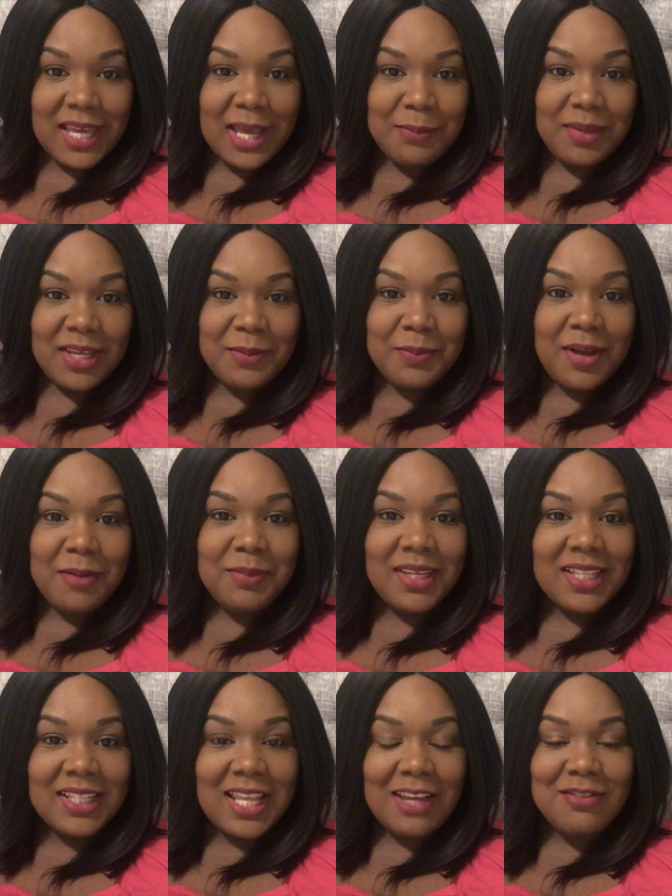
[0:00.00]
I make mommy
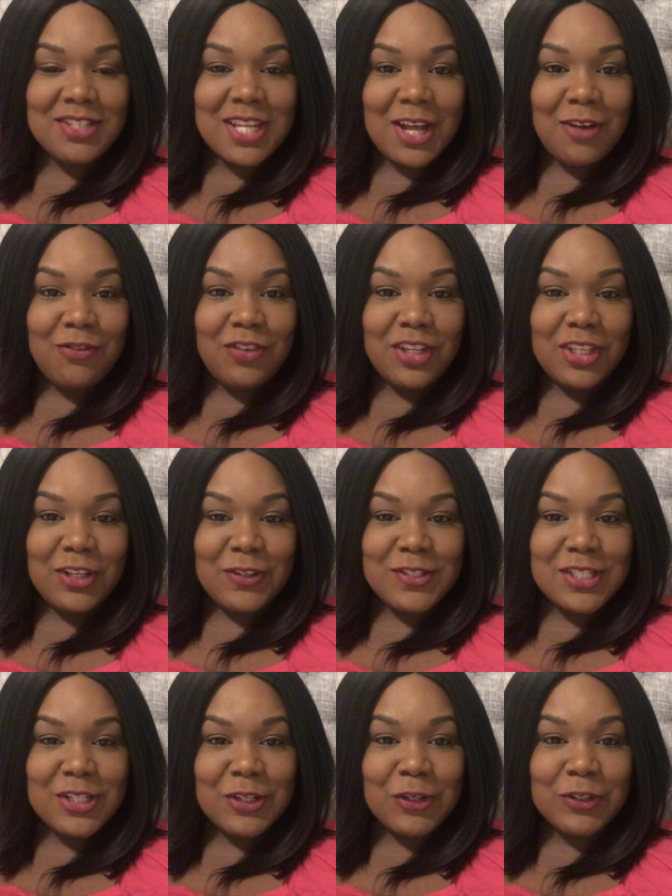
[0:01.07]
and lifestyle
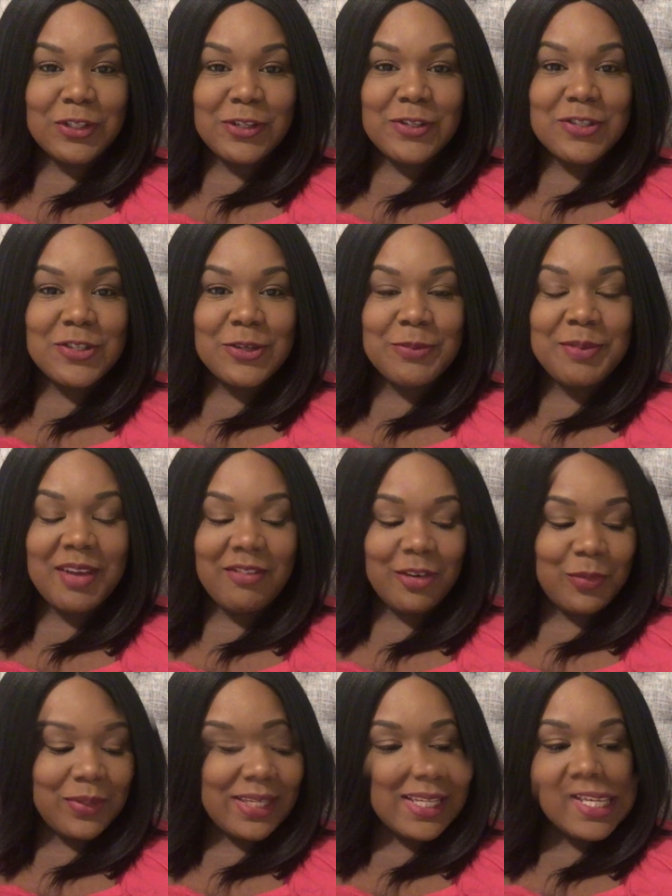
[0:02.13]
videos here on YouTube every
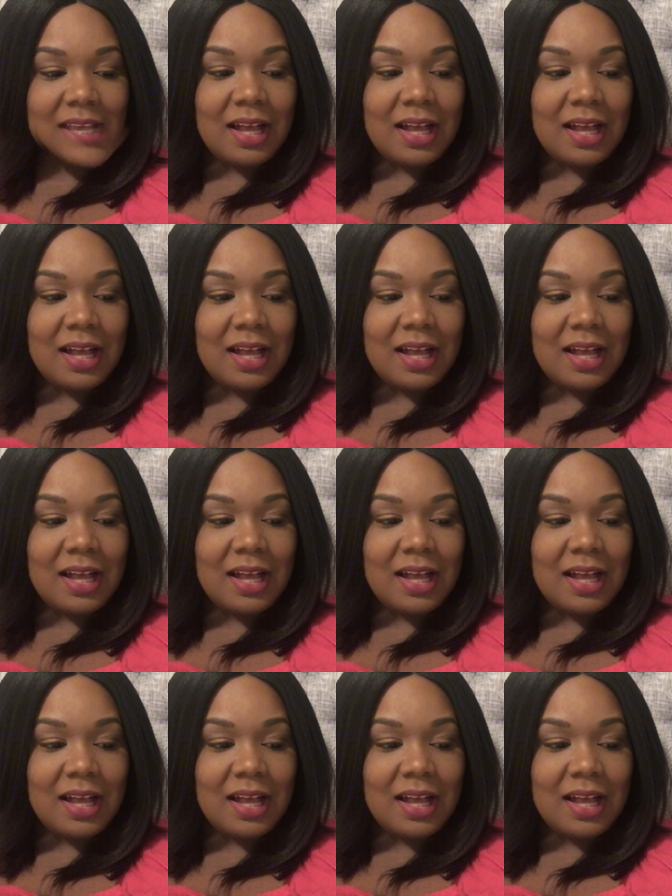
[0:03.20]
week.